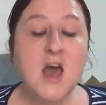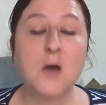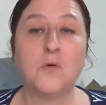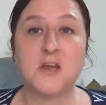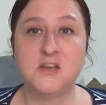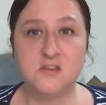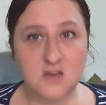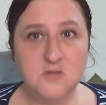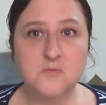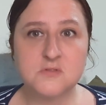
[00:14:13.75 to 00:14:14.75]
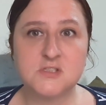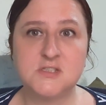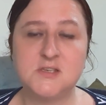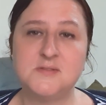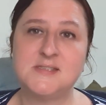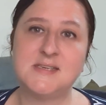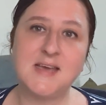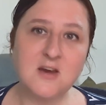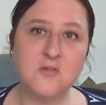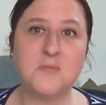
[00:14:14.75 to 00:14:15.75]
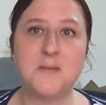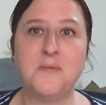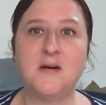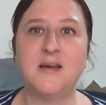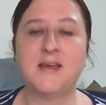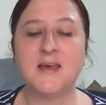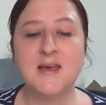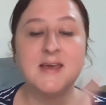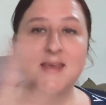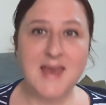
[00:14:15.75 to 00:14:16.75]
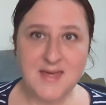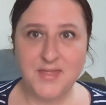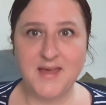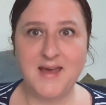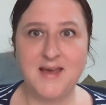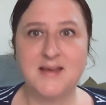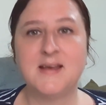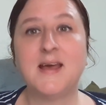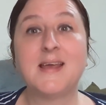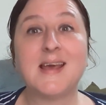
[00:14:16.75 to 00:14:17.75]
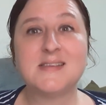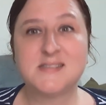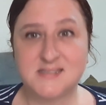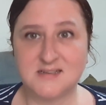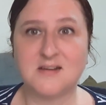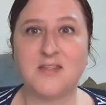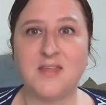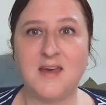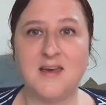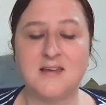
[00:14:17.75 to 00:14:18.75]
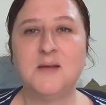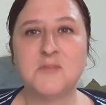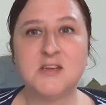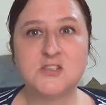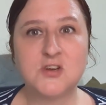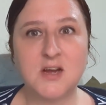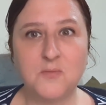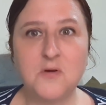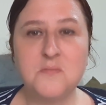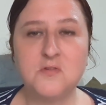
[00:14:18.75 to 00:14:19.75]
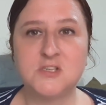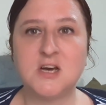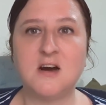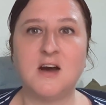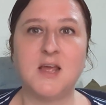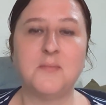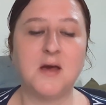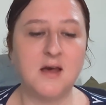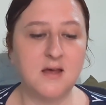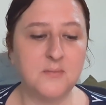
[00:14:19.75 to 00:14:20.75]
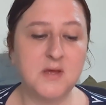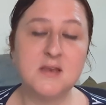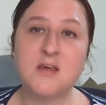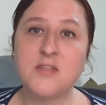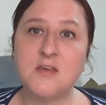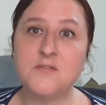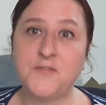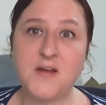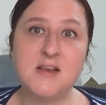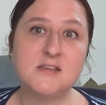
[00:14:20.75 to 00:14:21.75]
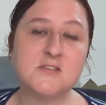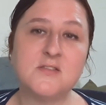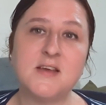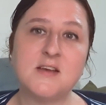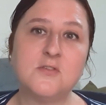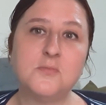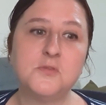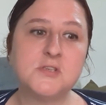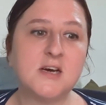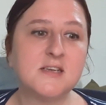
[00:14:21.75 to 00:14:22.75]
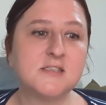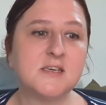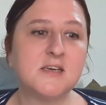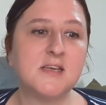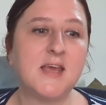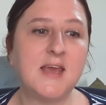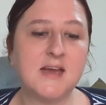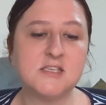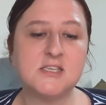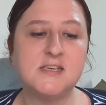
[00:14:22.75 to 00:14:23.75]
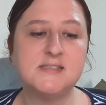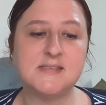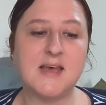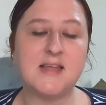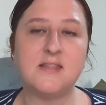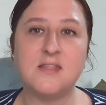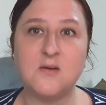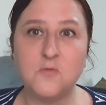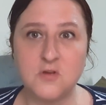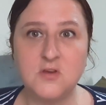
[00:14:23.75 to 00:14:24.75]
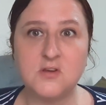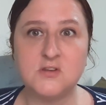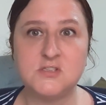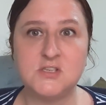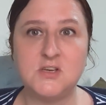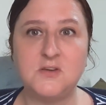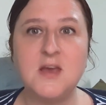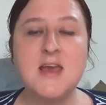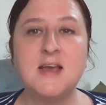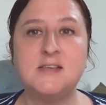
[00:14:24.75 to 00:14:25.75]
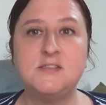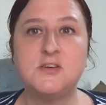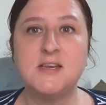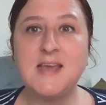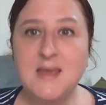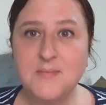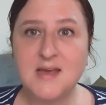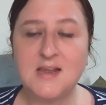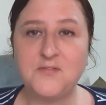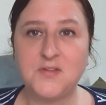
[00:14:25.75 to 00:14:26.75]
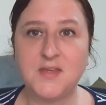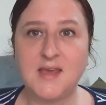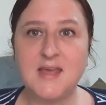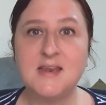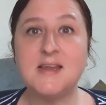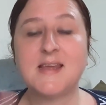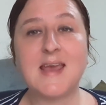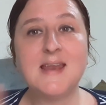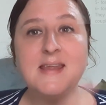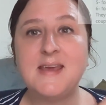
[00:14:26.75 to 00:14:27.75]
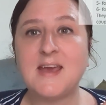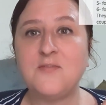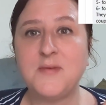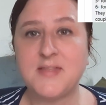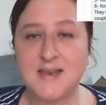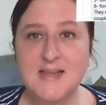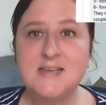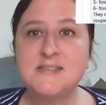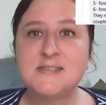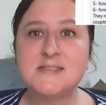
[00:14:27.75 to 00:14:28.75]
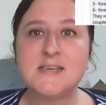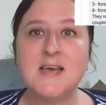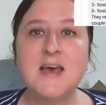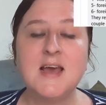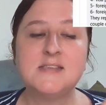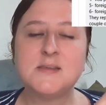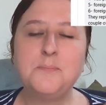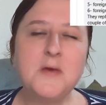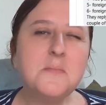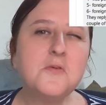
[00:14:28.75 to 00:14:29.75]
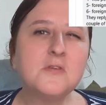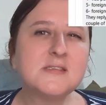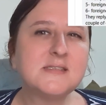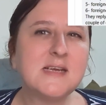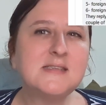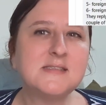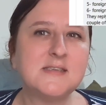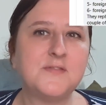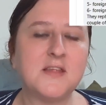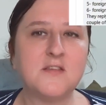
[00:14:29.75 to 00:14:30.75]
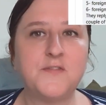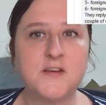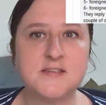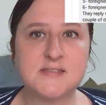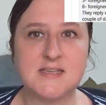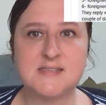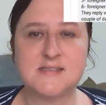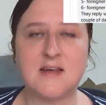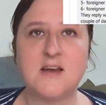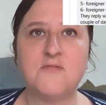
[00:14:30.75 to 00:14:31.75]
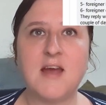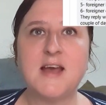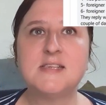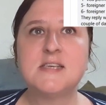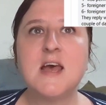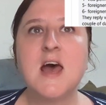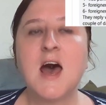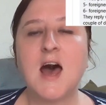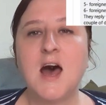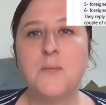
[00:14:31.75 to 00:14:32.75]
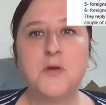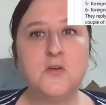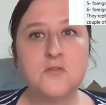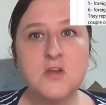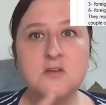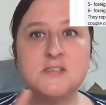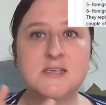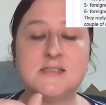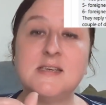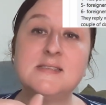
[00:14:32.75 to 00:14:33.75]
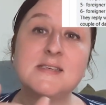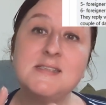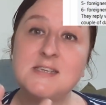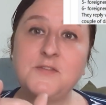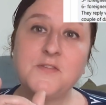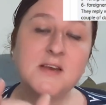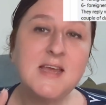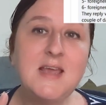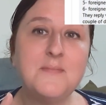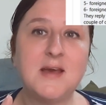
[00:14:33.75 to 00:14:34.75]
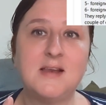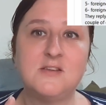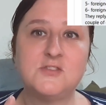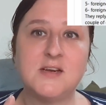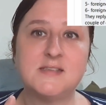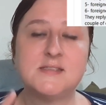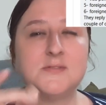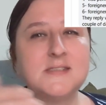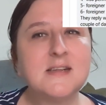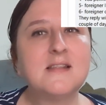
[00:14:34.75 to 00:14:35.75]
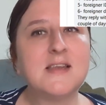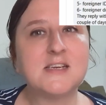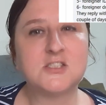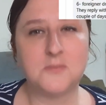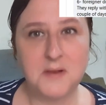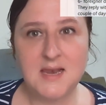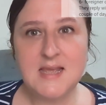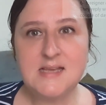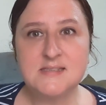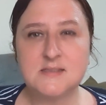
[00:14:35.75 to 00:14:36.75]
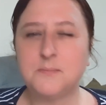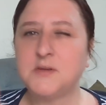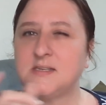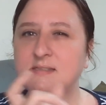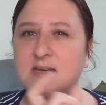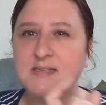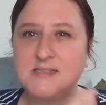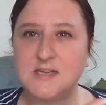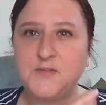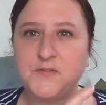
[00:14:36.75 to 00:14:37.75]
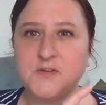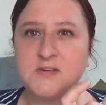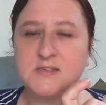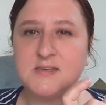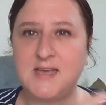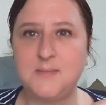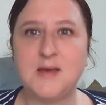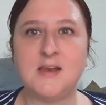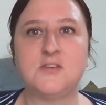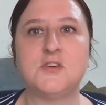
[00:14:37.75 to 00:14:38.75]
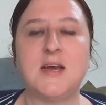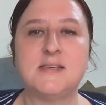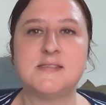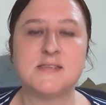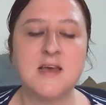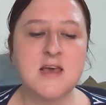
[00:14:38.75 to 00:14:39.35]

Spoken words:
And what I don't want to do is to get on my bike, get there and get stuck there. I'm going to try one more time. Another friend on there called Mutada, he actually said that what you can do is you can email everything in. And again, he gave me the list. It's a bit more extensive than the first list that I read. But you'll notice it's a different email address. So it's still the National Police, but it's a different email address.